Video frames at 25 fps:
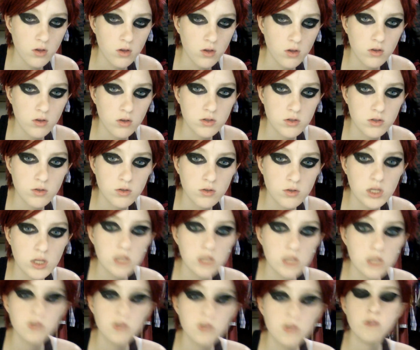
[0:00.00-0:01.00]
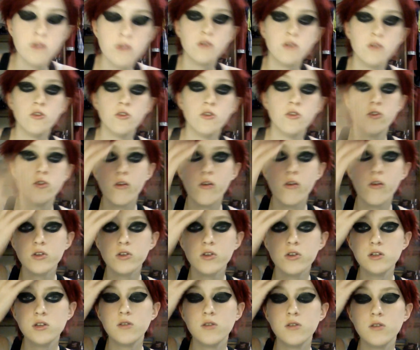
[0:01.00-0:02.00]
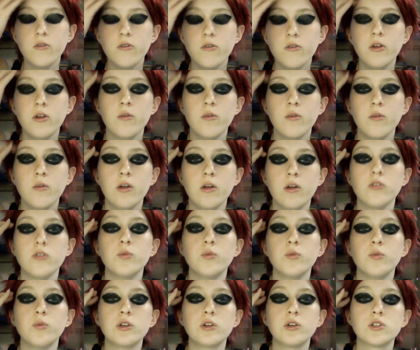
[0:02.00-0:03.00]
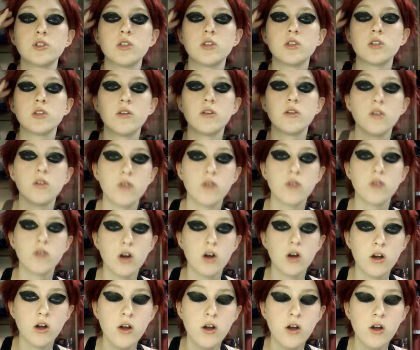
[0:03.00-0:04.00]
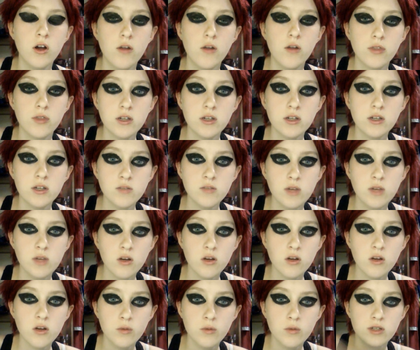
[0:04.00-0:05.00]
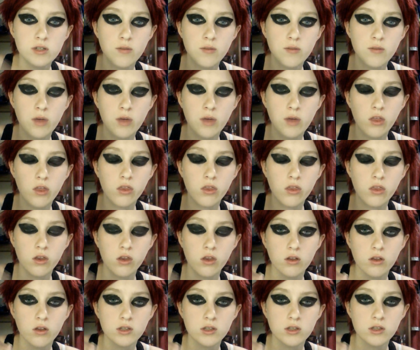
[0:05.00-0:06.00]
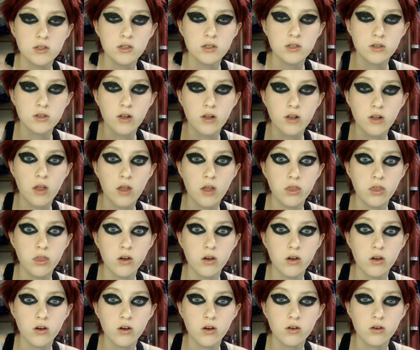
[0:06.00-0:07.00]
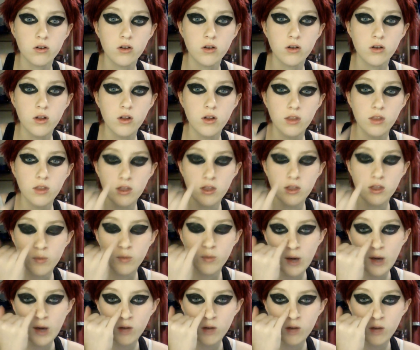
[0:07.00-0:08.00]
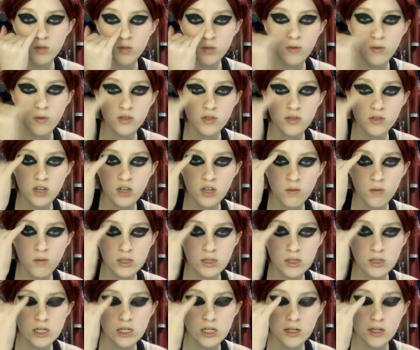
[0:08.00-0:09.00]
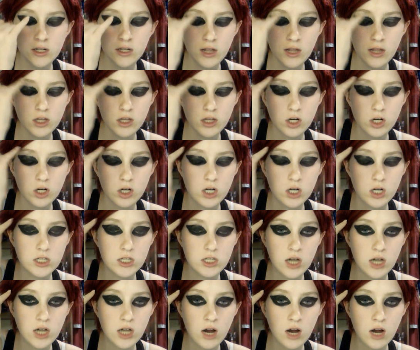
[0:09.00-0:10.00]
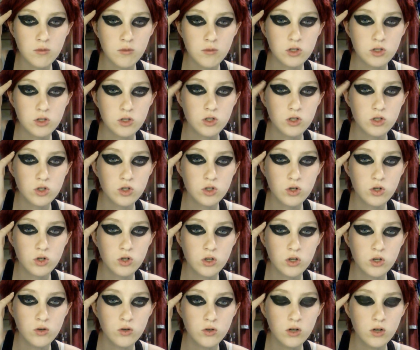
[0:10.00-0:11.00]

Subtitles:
So in case if you've ever seen any of my other pictures that I've done in Gaara, this makeup is a bit thick. This is a lot thicker. Like the bottom is about the same, but I did a lot thicker on top just to show you.